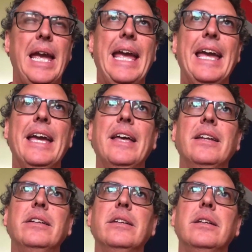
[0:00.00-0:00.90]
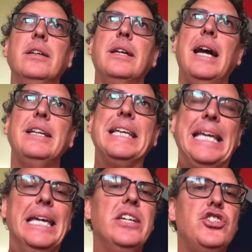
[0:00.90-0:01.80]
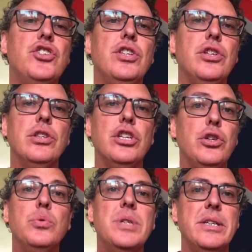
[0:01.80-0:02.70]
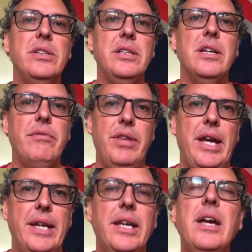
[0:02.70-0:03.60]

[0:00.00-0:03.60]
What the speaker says: and kind of gauge the utility of that.